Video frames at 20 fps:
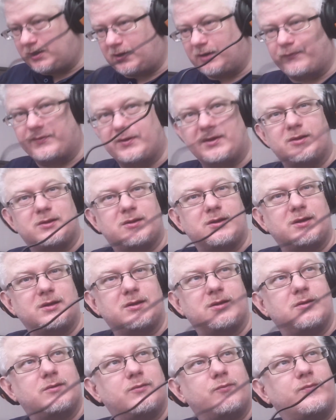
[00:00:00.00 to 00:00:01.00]
I think it's
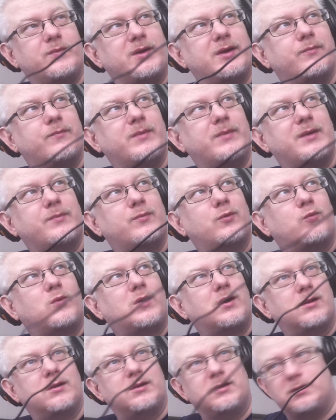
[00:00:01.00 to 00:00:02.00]
maybe
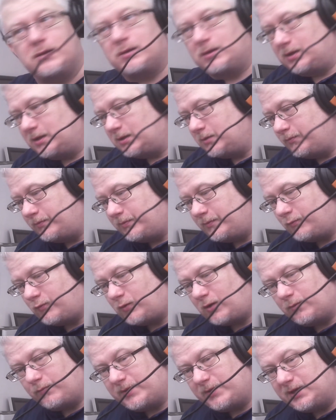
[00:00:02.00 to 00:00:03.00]

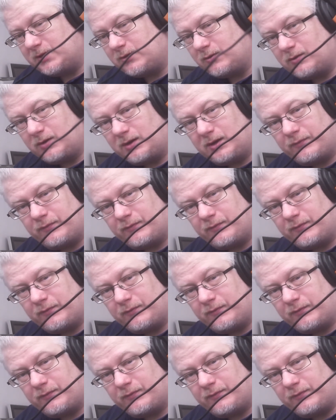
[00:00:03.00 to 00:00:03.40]
1 meter,